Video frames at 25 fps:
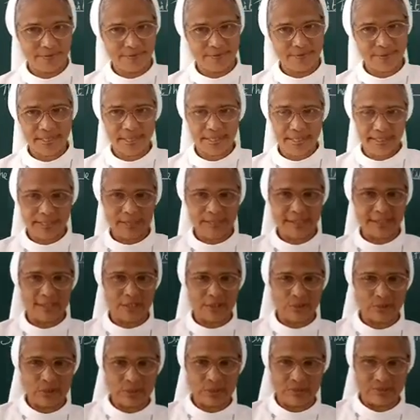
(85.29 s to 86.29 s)
Okay, that
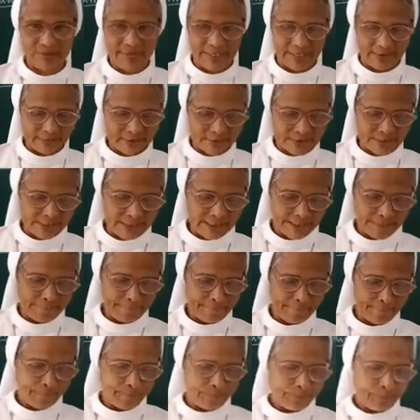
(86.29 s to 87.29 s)
is what we have
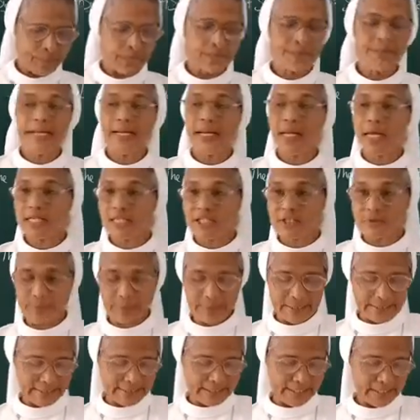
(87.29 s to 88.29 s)
seen. The last
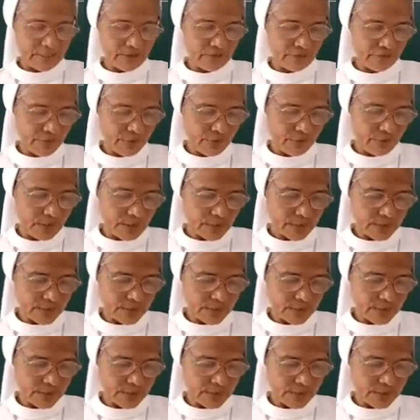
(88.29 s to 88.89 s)
paragraph you will